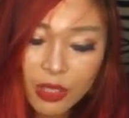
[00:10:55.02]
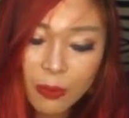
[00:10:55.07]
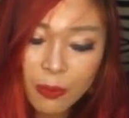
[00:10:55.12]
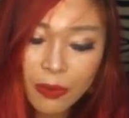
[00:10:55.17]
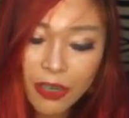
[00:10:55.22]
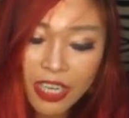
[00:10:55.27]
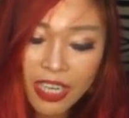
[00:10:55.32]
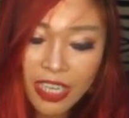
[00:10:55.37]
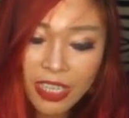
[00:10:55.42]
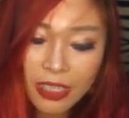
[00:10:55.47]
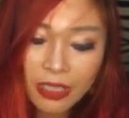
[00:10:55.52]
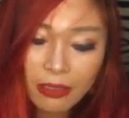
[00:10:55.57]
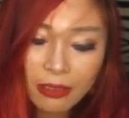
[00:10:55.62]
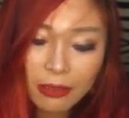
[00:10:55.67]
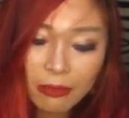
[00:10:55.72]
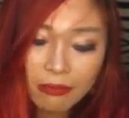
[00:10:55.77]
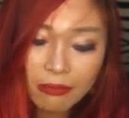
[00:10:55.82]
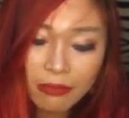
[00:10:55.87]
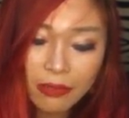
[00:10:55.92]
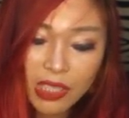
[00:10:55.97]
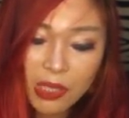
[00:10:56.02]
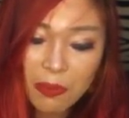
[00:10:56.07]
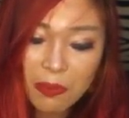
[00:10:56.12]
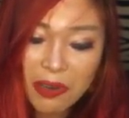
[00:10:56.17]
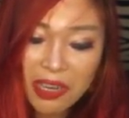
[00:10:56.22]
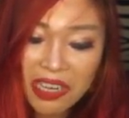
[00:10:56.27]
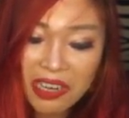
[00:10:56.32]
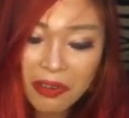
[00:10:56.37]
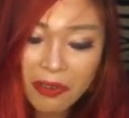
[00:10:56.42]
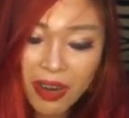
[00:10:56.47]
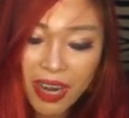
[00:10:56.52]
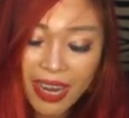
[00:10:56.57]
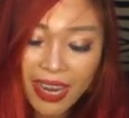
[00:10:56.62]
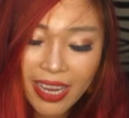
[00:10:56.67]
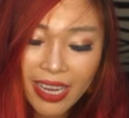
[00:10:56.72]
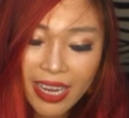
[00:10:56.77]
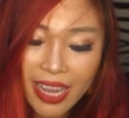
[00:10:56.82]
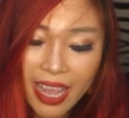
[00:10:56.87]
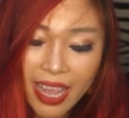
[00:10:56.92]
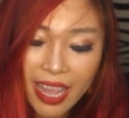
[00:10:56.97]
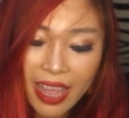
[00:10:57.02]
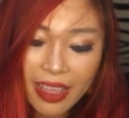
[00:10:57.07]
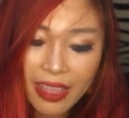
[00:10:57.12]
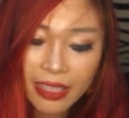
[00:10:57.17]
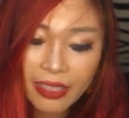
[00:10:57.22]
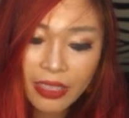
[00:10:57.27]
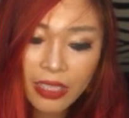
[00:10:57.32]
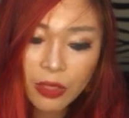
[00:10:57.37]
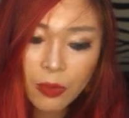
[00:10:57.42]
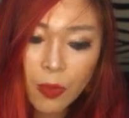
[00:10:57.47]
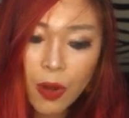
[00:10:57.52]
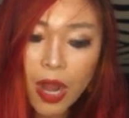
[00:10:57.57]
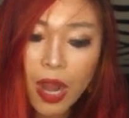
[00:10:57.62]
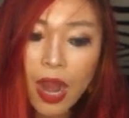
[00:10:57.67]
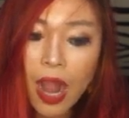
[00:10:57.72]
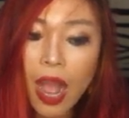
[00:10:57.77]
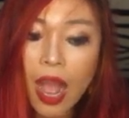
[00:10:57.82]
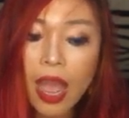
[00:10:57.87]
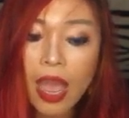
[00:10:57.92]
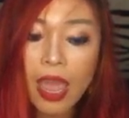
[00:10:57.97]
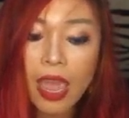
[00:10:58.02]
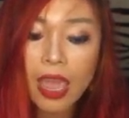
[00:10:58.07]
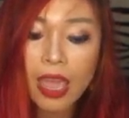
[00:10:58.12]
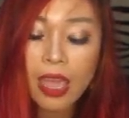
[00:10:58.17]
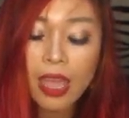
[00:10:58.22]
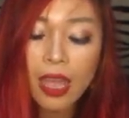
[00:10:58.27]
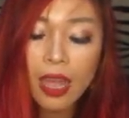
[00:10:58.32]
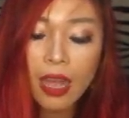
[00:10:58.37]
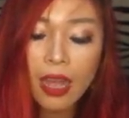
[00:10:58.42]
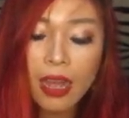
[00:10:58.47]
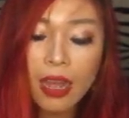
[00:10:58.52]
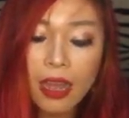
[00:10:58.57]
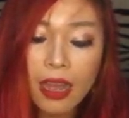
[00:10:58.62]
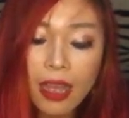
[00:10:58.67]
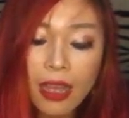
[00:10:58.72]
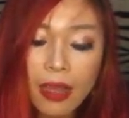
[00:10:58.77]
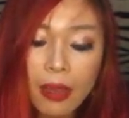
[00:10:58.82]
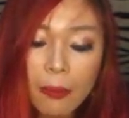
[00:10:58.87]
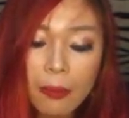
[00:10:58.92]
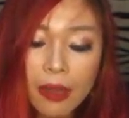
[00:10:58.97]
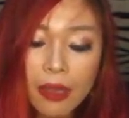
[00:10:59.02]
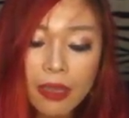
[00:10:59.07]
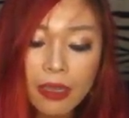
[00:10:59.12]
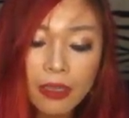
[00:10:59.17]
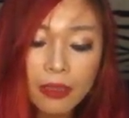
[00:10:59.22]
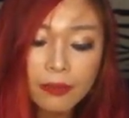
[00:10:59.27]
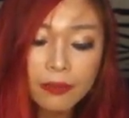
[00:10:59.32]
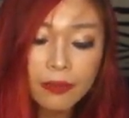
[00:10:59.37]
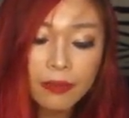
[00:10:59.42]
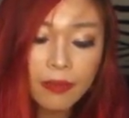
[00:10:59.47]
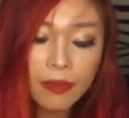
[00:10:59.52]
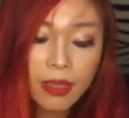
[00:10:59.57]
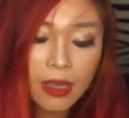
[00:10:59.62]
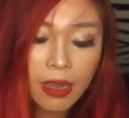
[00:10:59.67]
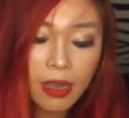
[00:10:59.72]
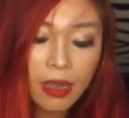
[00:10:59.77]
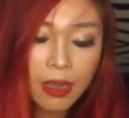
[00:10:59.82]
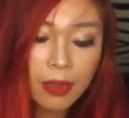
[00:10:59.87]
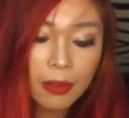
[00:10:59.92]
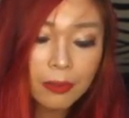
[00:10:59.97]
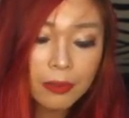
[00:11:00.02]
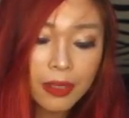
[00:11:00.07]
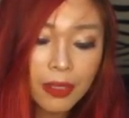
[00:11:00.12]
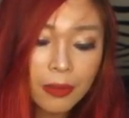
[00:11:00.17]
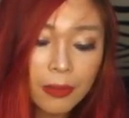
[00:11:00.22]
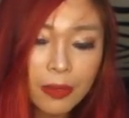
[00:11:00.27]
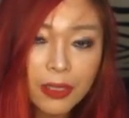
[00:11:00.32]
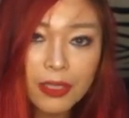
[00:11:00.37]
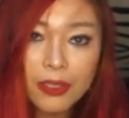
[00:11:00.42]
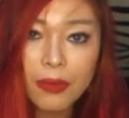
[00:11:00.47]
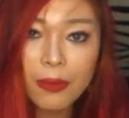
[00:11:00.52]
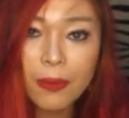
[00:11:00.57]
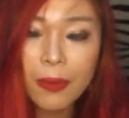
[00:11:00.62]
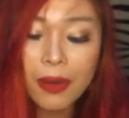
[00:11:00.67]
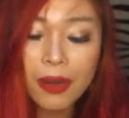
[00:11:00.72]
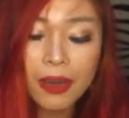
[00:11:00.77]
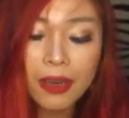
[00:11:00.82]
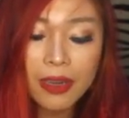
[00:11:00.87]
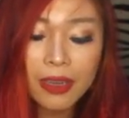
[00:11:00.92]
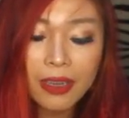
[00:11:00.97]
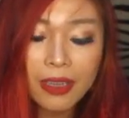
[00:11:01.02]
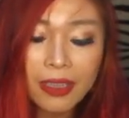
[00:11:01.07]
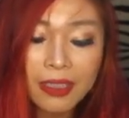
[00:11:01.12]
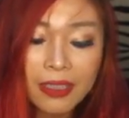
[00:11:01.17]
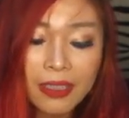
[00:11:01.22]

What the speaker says: Springy ride. And this is where I am, what's the word?